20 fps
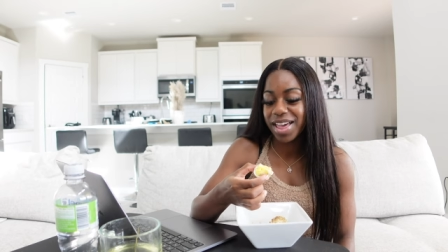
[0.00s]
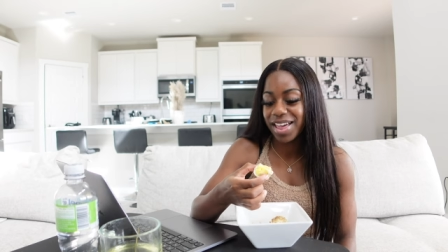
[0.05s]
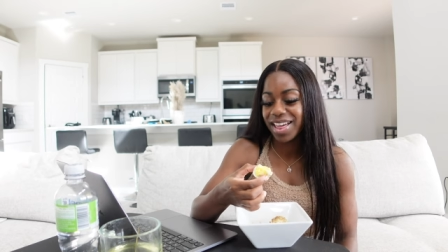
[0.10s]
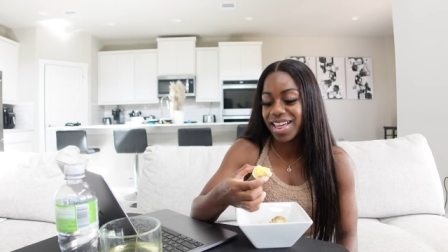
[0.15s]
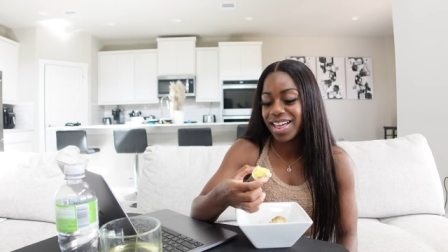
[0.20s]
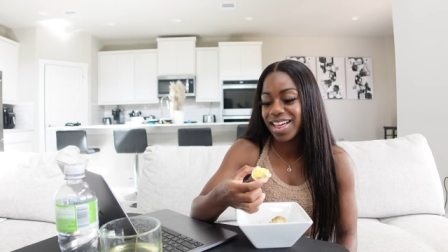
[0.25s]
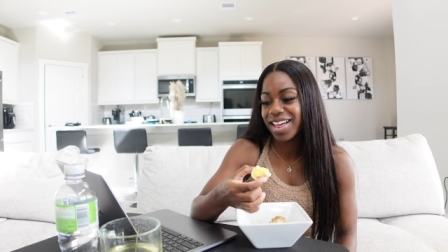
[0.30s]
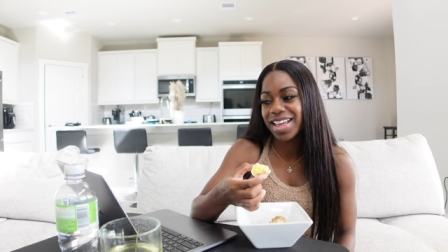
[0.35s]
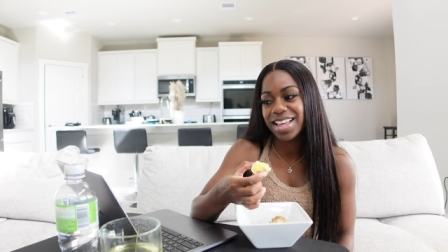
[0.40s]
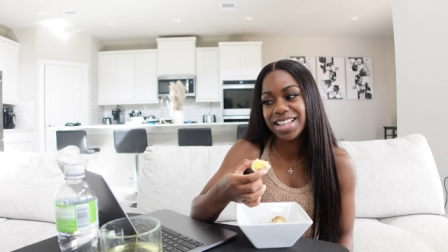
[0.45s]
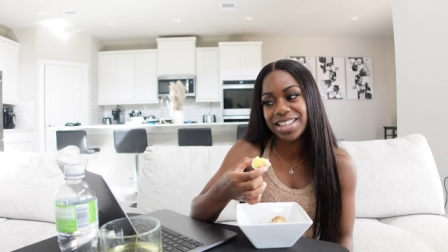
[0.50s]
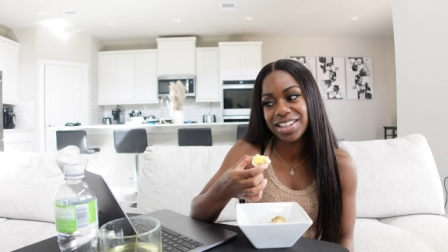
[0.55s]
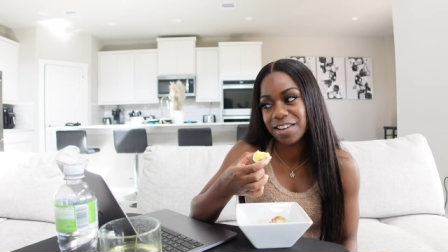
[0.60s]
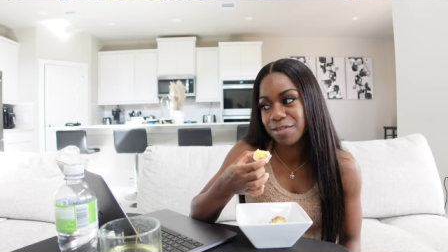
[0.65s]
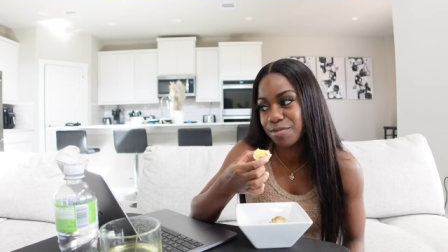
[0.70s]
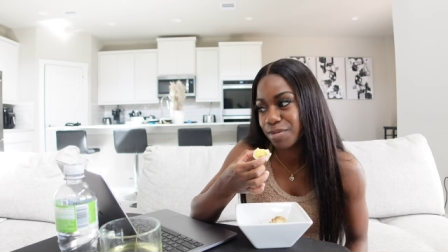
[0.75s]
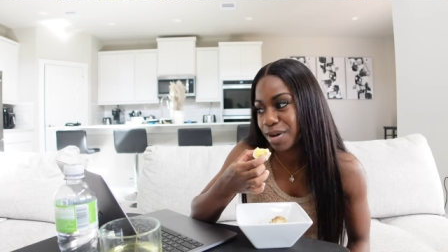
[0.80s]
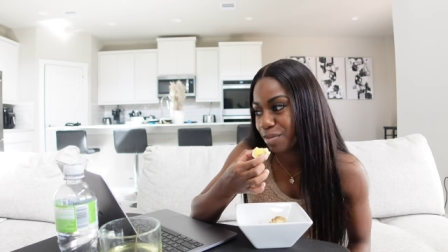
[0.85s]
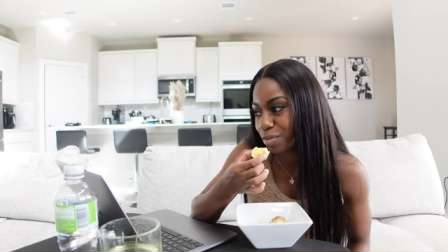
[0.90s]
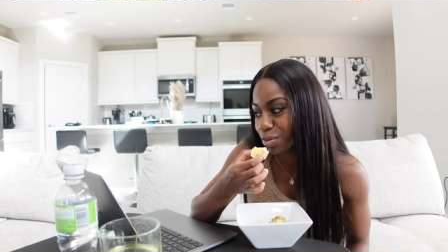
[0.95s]
it
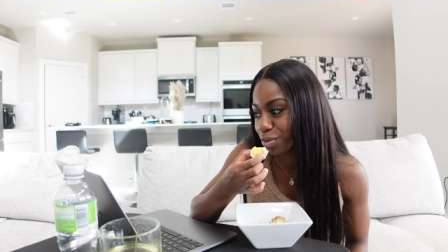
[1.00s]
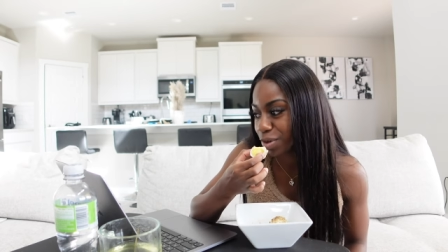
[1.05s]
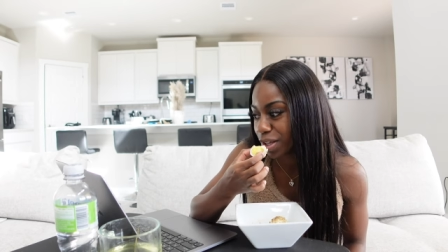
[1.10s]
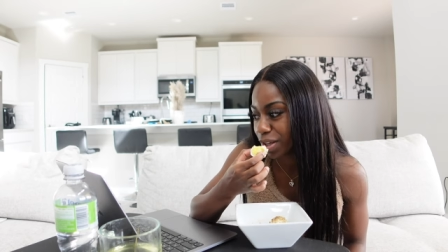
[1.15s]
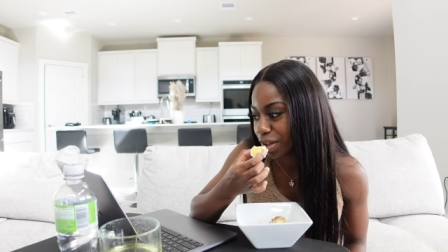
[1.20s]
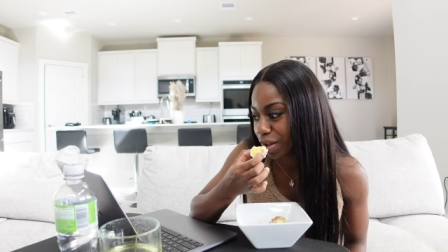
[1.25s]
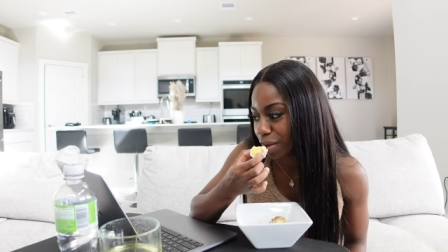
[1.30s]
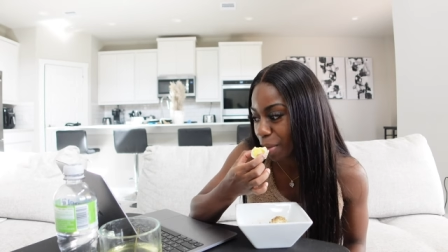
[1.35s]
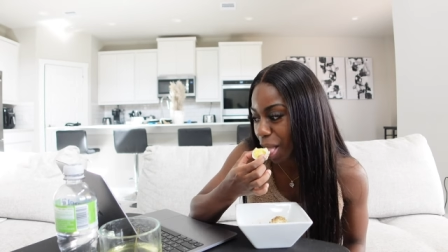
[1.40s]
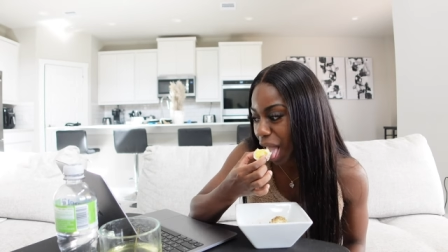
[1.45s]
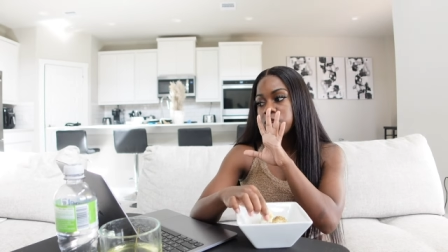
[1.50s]
lift my booty up.